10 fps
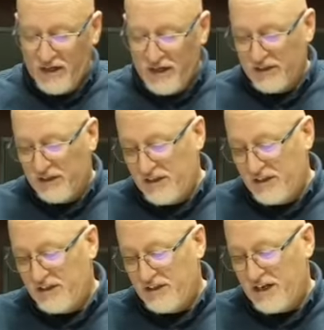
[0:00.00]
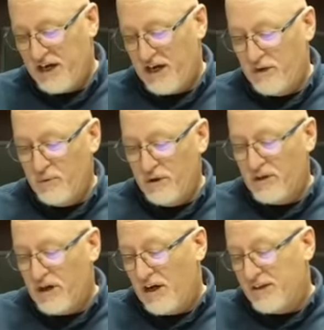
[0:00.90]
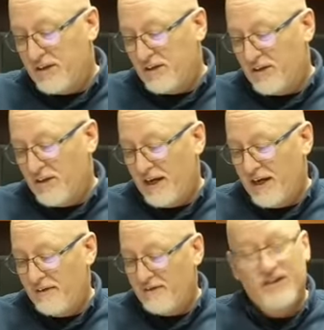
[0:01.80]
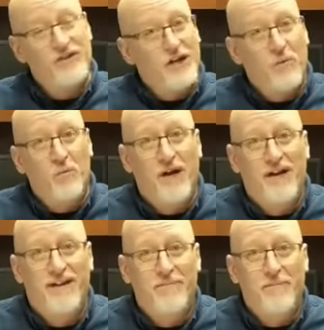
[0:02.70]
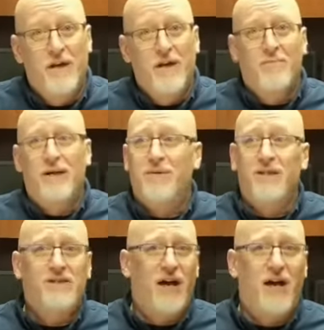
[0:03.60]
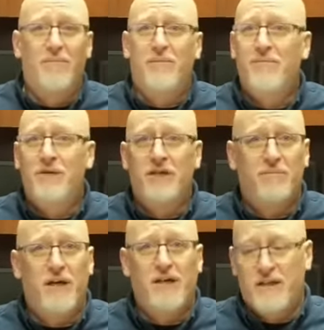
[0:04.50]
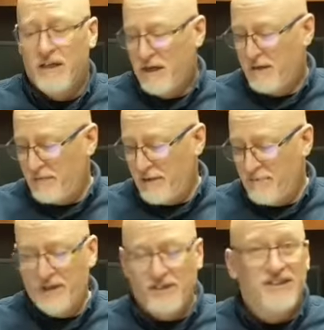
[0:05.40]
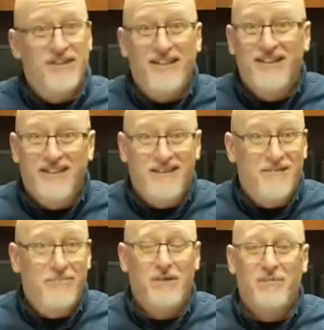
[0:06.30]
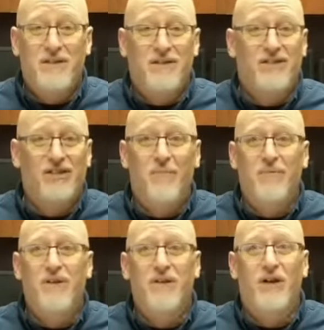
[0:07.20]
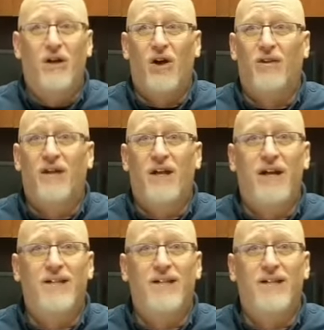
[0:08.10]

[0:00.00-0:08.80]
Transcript: some way. Maybe it's time, maybe it's money, maybe it's dignity, maybe it's something along the lines that makes us uncomfortable. Um,